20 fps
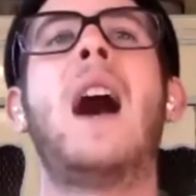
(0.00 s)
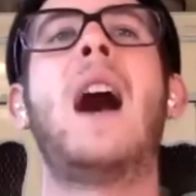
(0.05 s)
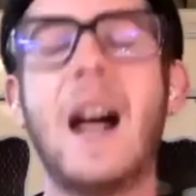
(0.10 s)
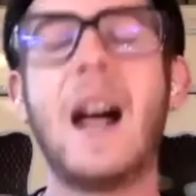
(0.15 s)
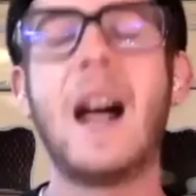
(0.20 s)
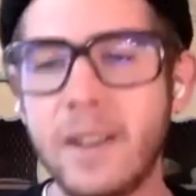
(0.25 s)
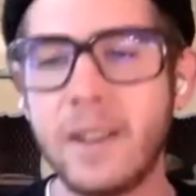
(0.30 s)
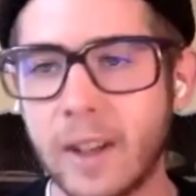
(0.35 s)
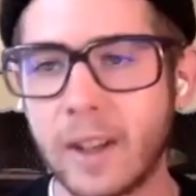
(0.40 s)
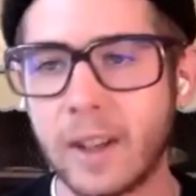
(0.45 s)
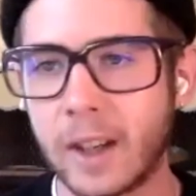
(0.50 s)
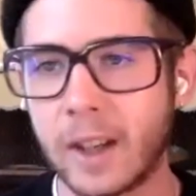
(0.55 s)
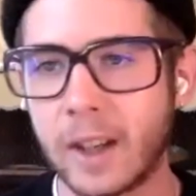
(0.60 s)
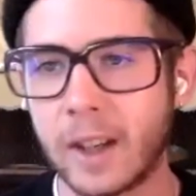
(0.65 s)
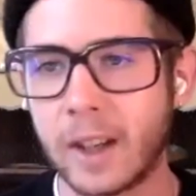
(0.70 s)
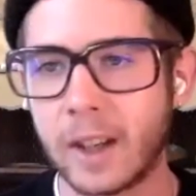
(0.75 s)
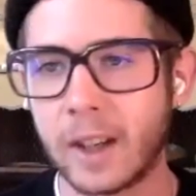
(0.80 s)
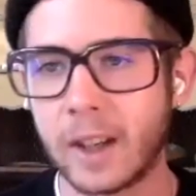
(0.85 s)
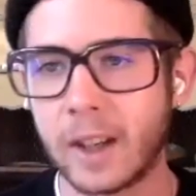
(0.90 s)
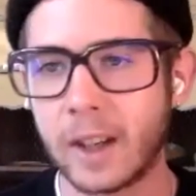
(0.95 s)

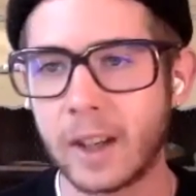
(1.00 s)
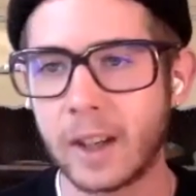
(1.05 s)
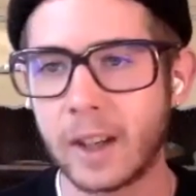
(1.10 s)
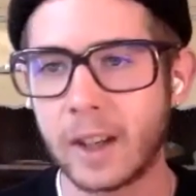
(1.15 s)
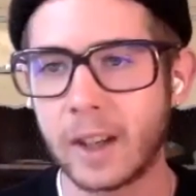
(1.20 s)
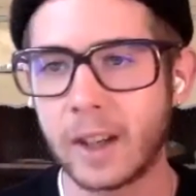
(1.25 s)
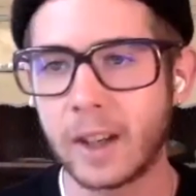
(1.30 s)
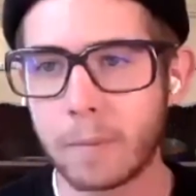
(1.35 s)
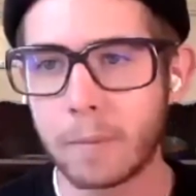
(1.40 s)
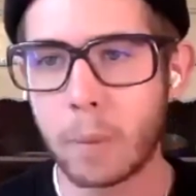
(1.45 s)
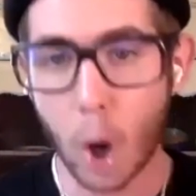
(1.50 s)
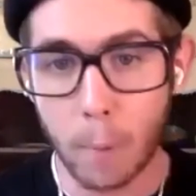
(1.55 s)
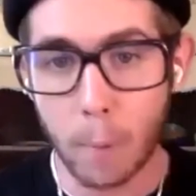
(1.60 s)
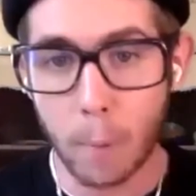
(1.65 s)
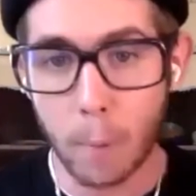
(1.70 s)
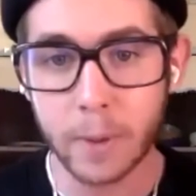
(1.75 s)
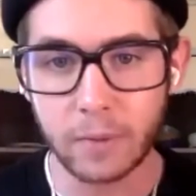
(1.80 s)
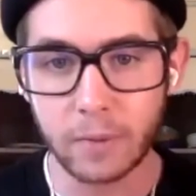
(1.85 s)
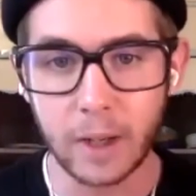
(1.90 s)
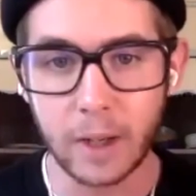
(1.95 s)
under
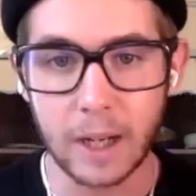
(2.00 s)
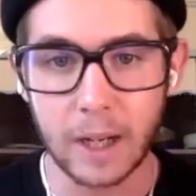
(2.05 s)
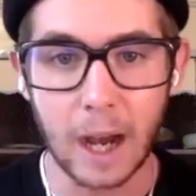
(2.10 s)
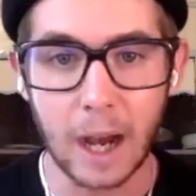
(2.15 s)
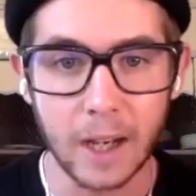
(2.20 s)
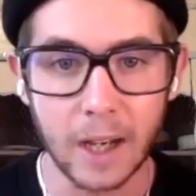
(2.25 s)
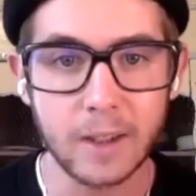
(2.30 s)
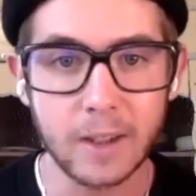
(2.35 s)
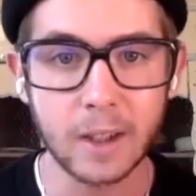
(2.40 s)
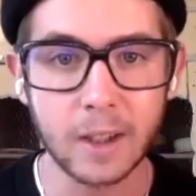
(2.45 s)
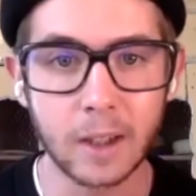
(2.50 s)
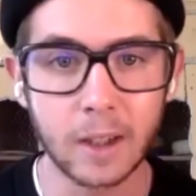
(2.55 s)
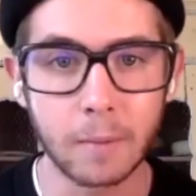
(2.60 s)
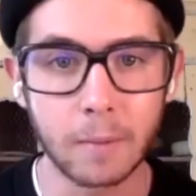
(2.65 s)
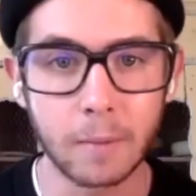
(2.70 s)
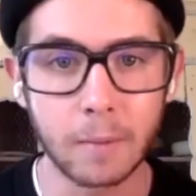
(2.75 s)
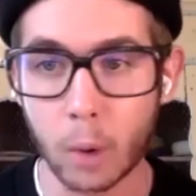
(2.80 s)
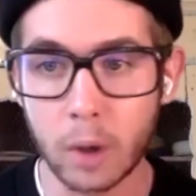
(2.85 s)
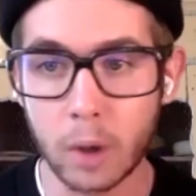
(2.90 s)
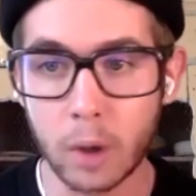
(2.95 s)
purposefully under
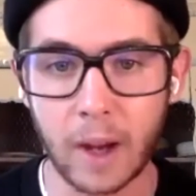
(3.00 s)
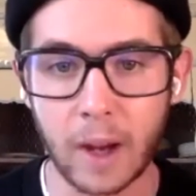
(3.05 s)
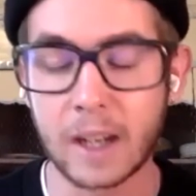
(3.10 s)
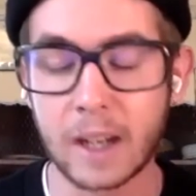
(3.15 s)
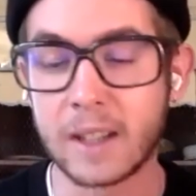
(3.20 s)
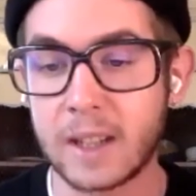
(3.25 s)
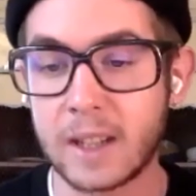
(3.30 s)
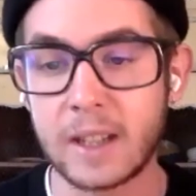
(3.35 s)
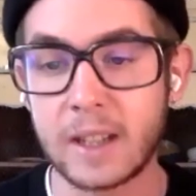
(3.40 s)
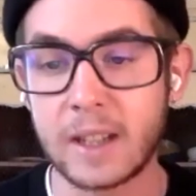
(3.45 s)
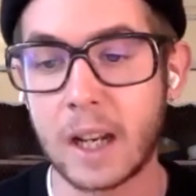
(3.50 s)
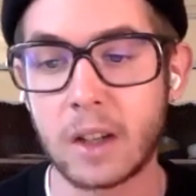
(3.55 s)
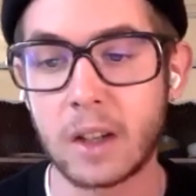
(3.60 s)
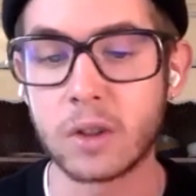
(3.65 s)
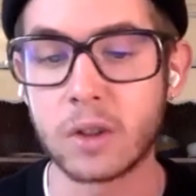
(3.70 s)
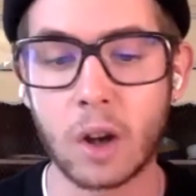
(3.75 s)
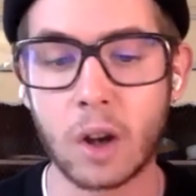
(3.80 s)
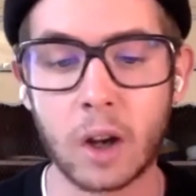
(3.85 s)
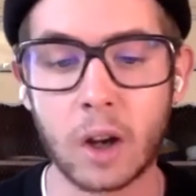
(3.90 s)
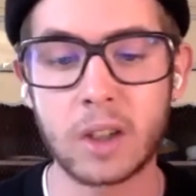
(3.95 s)
motivated
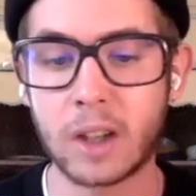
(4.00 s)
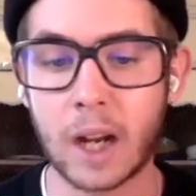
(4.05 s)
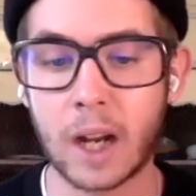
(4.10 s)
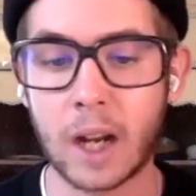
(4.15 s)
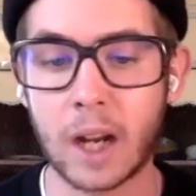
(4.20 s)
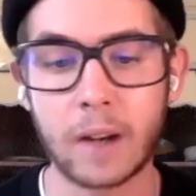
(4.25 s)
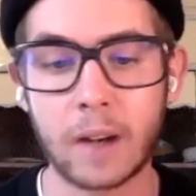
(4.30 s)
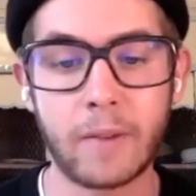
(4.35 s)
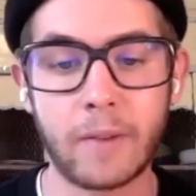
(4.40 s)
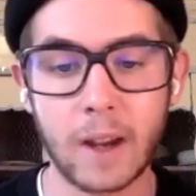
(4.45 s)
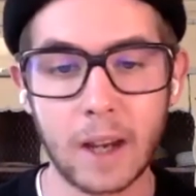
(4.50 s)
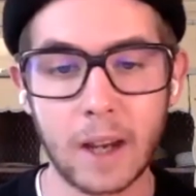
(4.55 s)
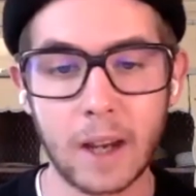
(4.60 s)
teenagers are to kind of